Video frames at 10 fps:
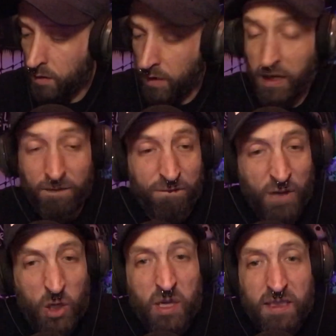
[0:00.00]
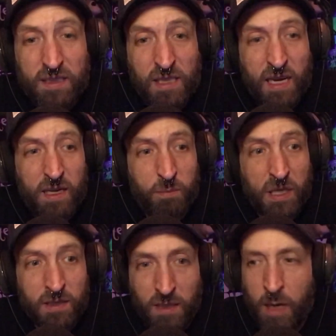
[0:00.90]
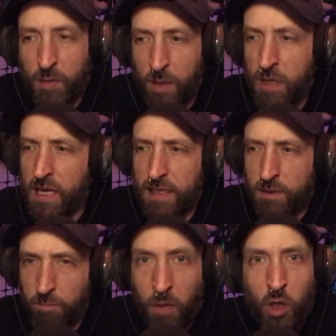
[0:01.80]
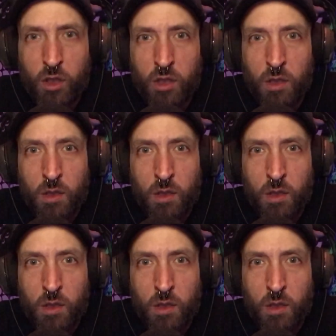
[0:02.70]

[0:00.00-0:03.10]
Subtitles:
and I'm very excited because coming up, it's March.